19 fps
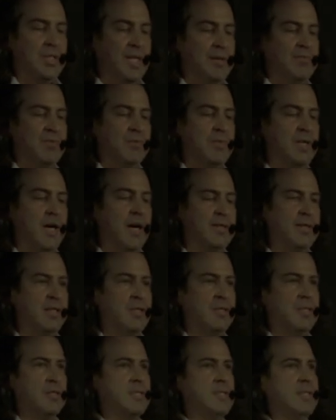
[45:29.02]
that came from Connie
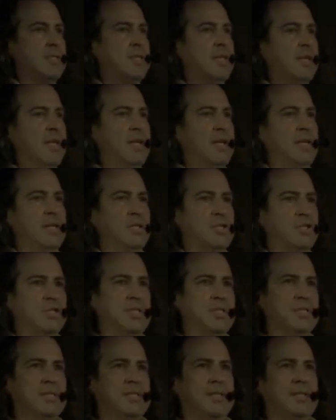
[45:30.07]
Gersick.
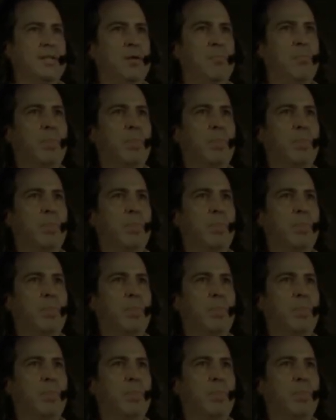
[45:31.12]
She studied a